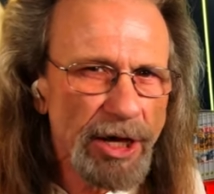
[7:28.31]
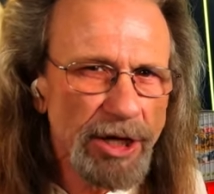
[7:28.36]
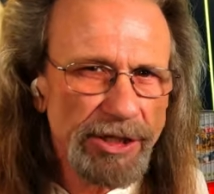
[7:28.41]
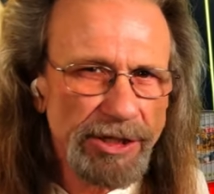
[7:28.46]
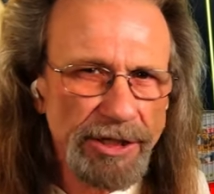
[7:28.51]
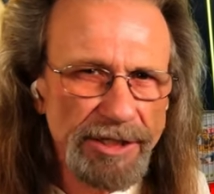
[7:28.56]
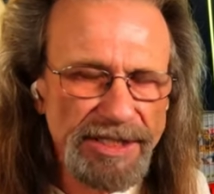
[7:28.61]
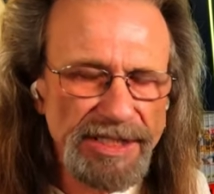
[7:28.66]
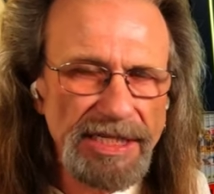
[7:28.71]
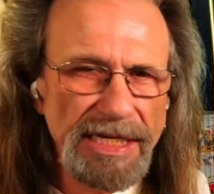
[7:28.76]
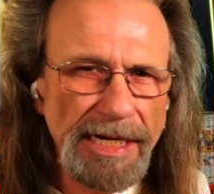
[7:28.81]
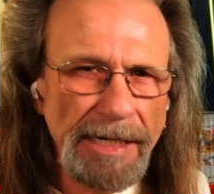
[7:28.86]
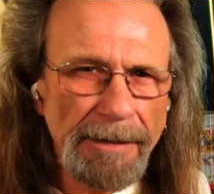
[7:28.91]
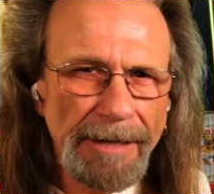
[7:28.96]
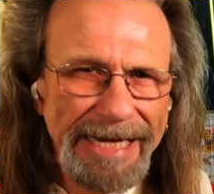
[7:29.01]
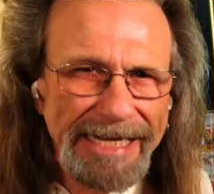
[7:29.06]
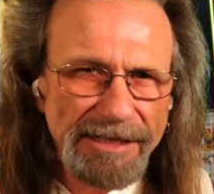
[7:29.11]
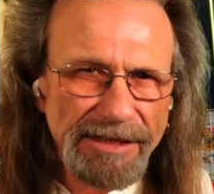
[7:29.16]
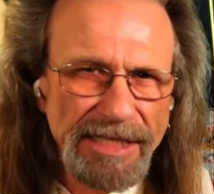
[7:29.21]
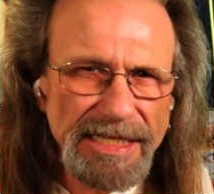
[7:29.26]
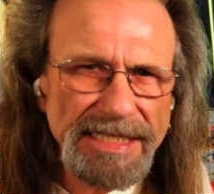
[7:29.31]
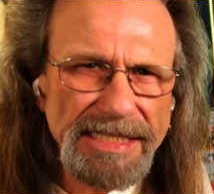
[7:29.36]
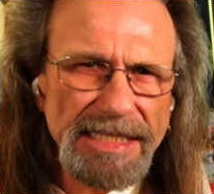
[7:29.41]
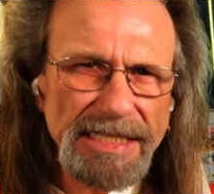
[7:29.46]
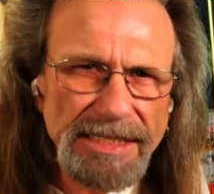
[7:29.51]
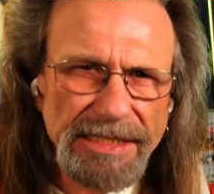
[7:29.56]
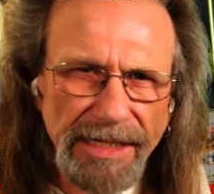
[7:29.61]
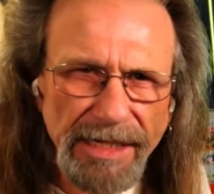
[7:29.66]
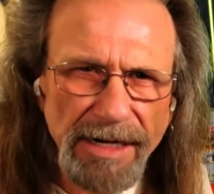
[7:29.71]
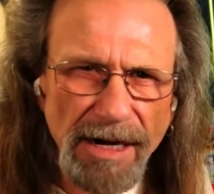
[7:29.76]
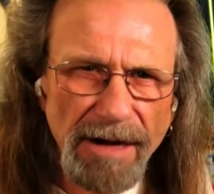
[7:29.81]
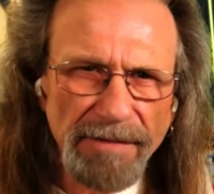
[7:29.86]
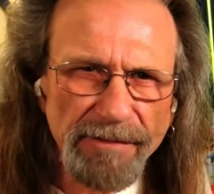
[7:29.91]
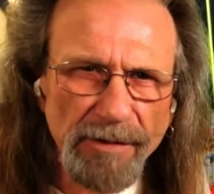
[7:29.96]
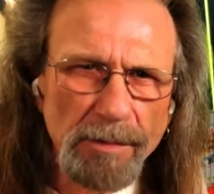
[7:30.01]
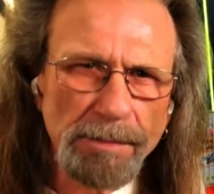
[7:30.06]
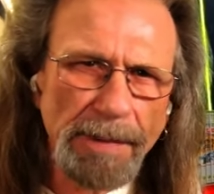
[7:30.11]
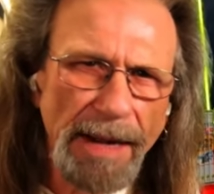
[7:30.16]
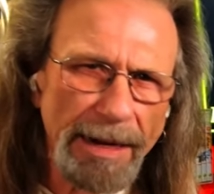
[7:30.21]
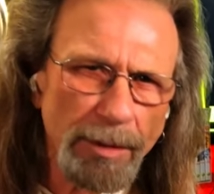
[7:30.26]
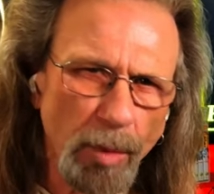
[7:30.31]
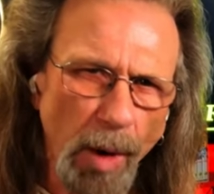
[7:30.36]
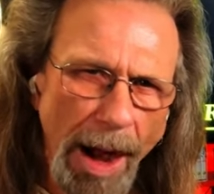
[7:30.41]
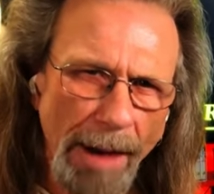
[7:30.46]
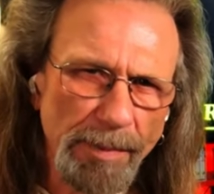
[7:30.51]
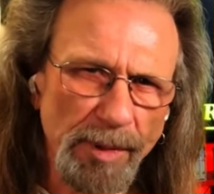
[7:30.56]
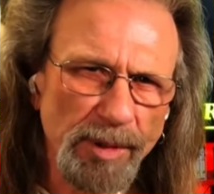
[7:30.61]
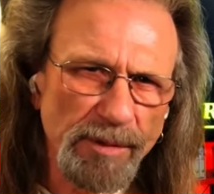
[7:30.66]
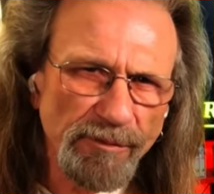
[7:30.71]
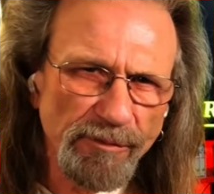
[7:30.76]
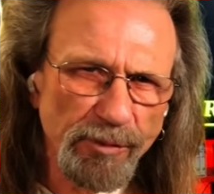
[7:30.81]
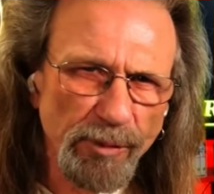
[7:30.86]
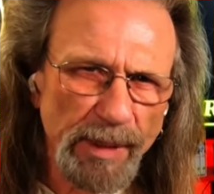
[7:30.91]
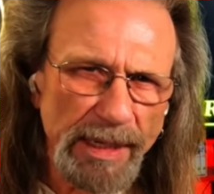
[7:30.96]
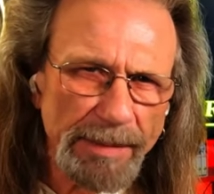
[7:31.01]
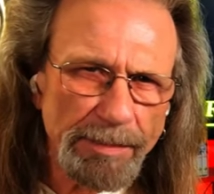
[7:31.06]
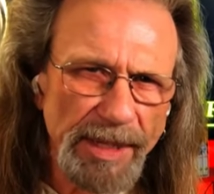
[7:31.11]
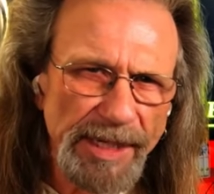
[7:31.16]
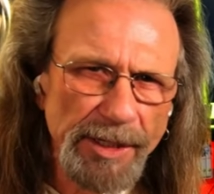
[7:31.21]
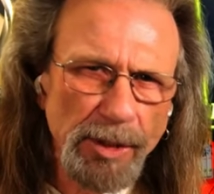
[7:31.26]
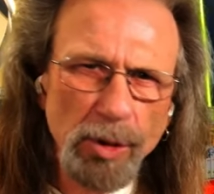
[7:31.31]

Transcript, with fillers: You see, this is a cover by Robert Freeman,